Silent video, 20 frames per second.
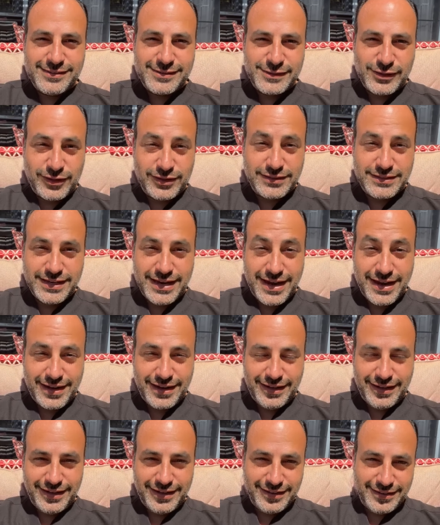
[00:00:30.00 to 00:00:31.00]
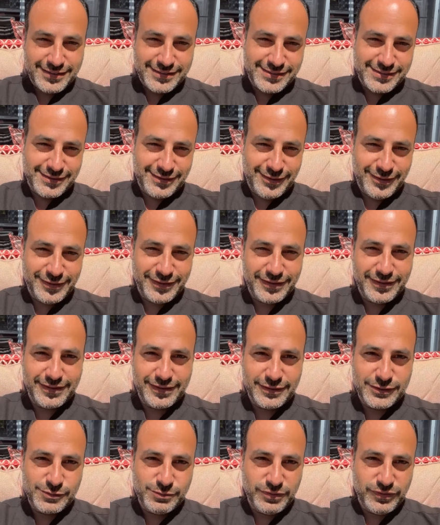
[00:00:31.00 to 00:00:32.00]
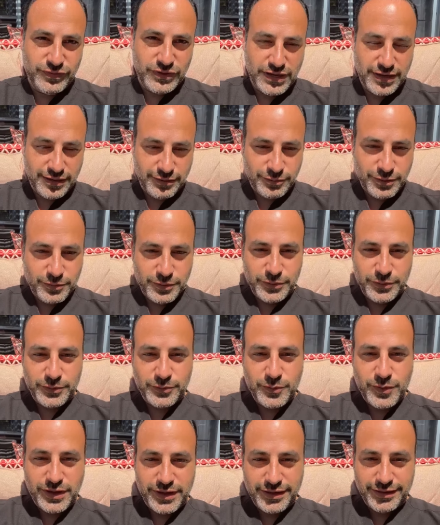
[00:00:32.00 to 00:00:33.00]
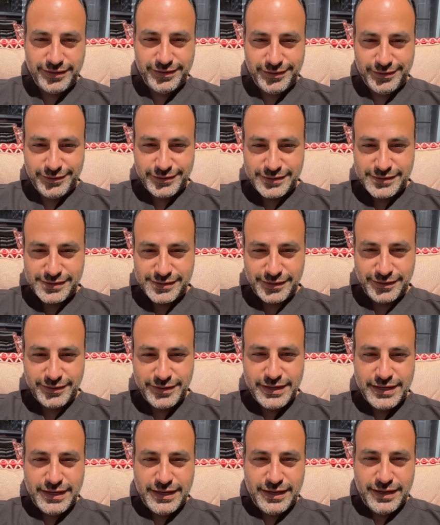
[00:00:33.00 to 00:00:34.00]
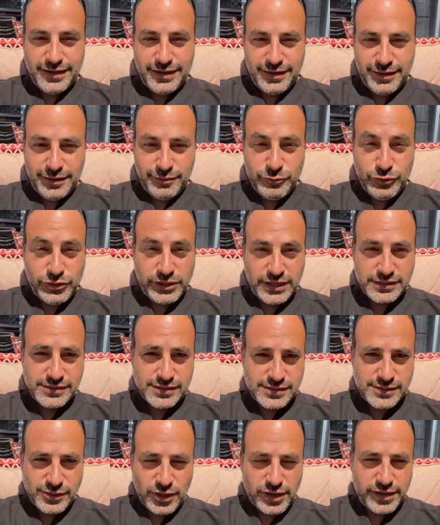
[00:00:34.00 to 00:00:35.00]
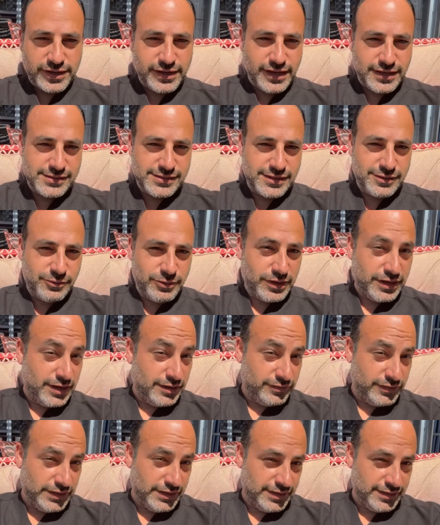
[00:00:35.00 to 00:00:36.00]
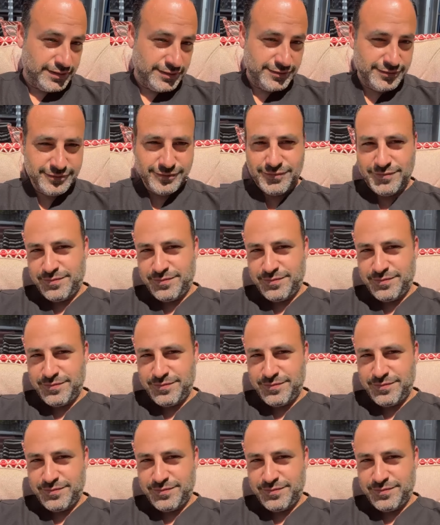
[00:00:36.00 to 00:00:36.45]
start to analyze all the things we've done and what we would want to do. So you guys can start guessing what I've done.